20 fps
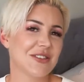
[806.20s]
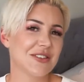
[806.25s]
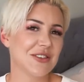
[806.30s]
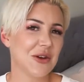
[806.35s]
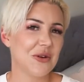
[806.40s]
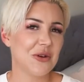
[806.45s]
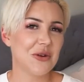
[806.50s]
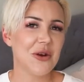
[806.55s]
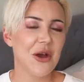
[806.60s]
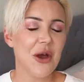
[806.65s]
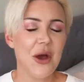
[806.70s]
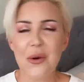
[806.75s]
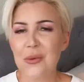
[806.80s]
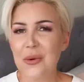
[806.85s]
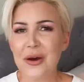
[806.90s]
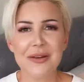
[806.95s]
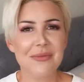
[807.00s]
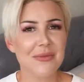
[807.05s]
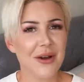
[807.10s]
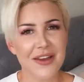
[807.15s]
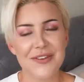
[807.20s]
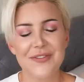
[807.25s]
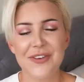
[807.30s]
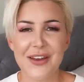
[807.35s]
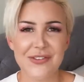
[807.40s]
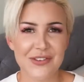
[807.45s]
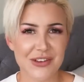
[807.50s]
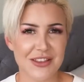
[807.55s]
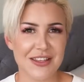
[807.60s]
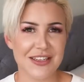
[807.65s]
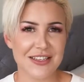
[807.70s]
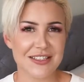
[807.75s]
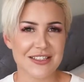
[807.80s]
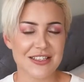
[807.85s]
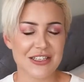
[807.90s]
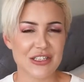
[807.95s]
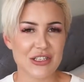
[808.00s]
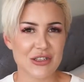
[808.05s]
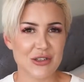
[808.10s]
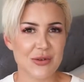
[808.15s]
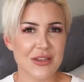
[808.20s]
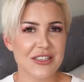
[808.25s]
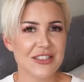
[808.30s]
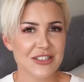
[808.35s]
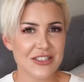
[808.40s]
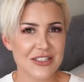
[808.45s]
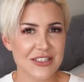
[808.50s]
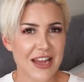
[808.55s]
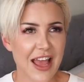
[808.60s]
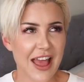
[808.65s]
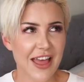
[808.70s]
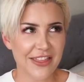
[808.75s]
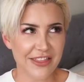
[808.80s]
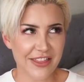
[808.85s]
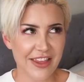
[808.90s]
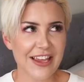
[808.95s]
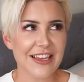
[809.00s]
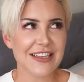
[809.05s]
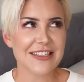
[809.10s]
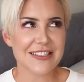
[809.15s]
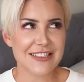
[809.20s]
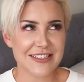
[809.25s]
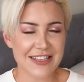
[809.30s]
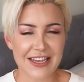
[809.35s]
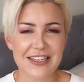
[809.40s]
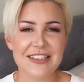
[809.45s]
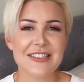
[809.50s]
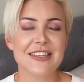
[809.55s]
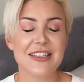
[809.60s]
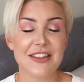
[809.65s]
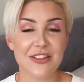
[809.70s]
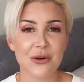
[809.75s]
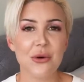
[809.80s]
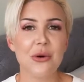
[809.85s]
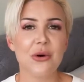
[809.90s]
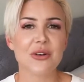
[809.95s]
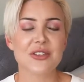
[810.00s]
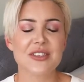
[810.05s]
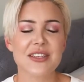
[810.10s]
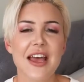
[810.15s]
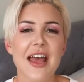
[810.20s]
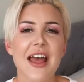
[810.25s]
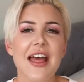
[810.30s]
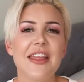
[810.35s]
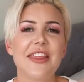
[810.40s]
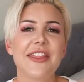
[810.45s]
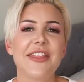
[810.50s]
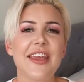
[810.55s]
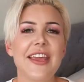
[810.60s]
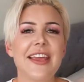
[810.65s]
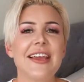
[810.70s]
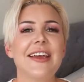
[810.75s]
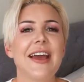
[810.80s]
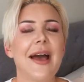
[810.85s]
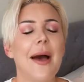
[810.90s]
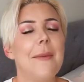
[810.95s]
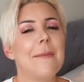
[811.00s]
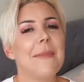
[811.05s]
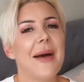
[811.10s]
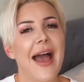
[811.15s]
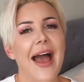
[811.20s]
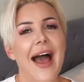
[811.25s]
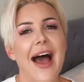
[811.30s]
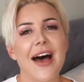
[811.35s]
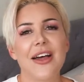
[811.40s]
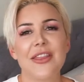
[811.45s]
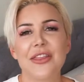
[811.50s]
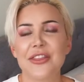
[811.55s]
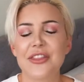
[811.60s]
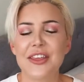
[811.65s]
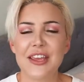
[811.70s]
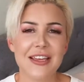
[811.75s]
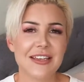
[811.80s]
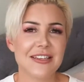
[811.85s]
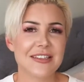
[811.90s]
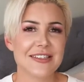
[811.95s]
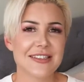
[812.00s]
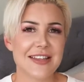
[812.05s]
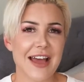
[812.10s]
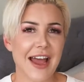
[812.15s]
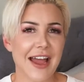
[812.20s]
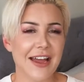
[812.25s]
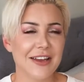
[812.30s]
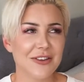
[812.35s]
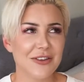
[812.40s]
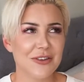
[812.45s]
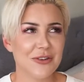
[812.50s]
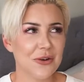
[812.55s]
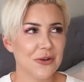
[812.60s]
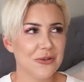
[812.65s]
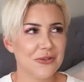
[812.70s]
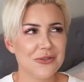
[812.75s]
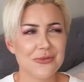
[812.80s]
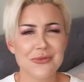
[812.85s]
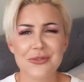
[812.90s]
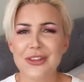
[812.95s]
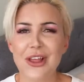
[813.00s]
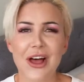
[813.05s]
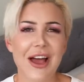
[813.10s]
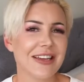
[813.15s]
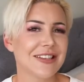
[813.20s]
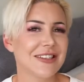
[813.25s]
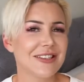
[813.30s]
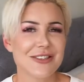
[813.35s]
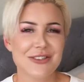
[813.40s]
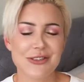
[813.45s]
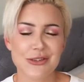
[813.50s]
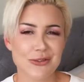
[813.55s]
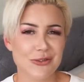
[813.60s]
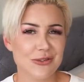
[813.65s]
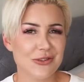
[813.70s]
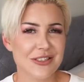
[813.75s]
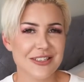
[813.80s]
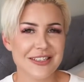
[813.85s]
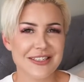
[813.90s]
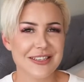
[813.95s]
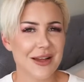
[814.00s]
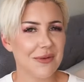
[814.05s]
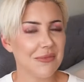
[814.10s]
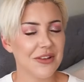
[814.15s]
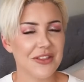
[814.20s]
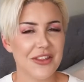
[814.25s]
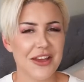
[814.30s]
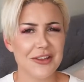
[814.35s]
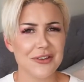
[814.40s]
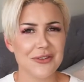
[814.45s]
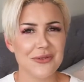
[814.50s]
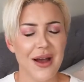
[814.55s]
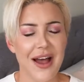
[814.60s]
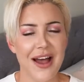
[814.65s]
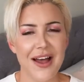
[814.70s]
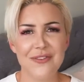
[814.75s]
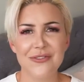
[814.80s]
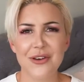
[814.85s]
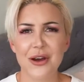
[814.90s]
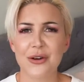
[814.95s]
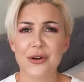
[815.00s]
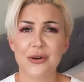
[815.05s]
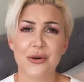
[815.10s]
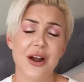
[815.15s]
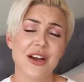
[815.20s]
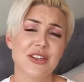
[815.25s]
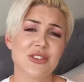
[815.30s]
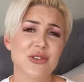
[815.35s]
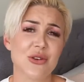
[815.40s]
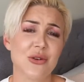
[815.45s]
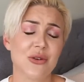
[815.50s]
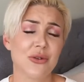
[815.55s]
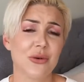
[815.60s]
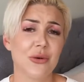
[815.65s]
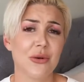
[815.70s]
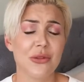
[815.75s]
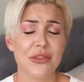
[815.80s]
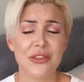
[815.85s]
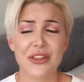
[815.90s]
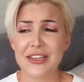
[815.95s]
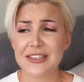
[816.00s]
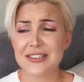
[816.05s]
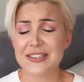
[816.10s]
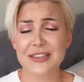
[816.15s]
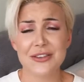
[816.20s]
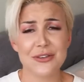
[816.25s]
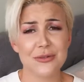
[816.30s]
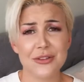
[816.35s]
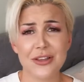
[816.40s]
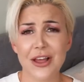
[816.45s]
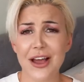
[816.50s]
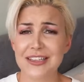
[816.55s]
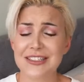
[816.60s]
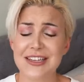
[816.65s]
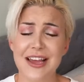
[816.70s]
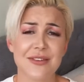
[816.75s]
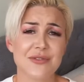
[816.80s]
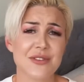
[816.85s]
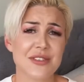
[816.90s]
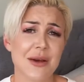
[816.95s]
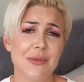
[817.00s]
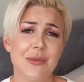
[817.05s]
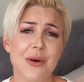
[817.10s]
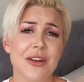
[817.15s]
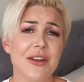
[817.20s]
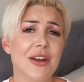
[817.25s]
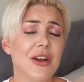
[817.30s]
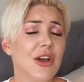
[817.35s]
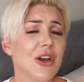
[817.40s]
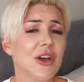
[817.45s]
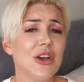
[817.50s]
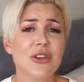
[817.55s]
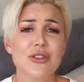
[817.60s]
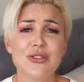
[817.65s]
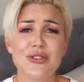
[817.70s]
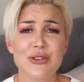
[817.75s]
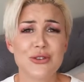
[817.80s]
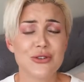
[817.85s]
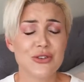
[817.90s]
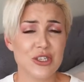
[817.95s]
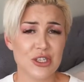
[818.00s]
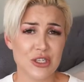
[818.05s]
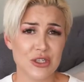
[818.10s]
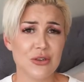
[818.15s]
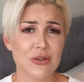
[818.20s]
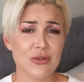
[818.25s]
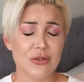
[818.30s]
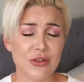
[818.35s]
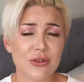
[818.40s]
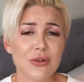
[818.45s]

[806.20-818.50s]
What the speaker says: So one of my favorite things to do is just think sexy thoughts. Think about things that you would like to do to someone that you have a crush on, or things that you would like to have someone do to you.